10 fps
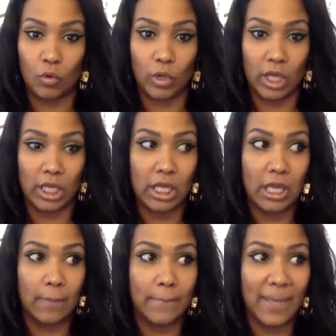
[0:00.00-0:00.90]
Okay,
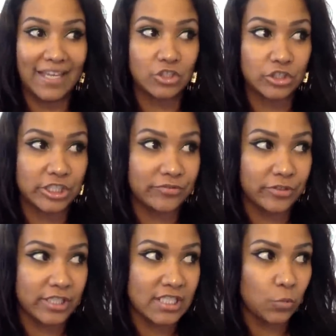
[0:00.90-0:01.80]
major
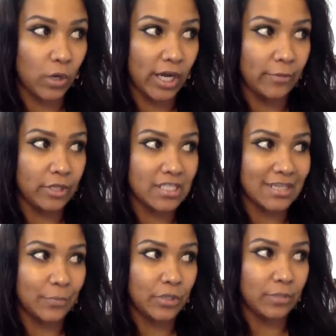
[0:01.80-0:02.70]
difference. Why? Because
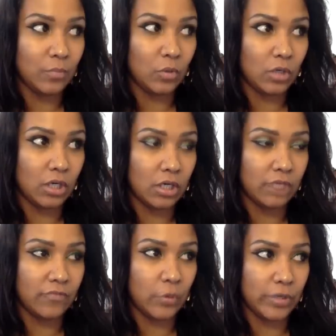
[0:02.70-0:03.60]
I put more
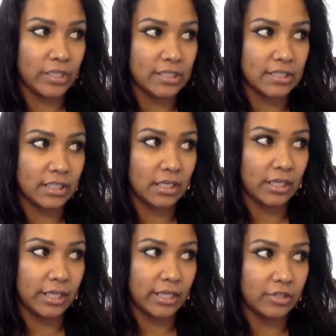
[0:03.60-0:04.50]
focus and
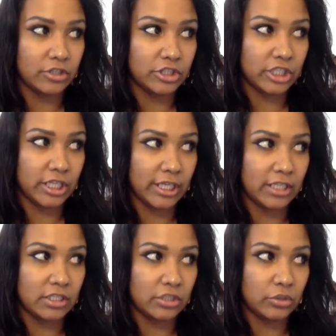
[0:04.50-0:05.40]
energy
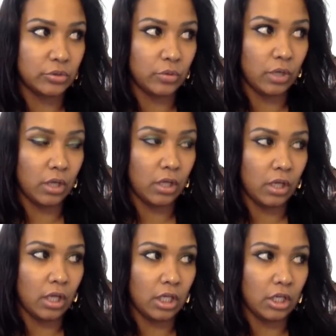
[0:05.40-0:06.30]
into,
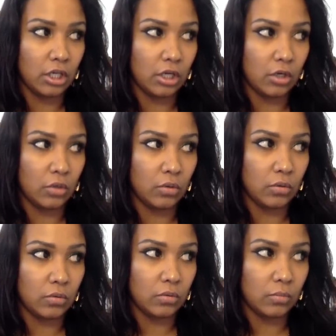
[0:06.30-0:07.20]
you know,
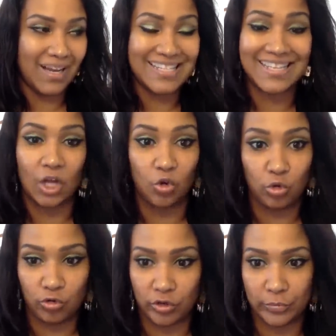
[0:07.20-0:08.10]

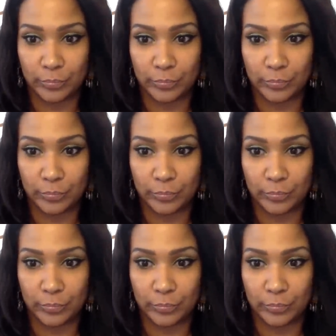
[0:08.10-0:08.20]
myself.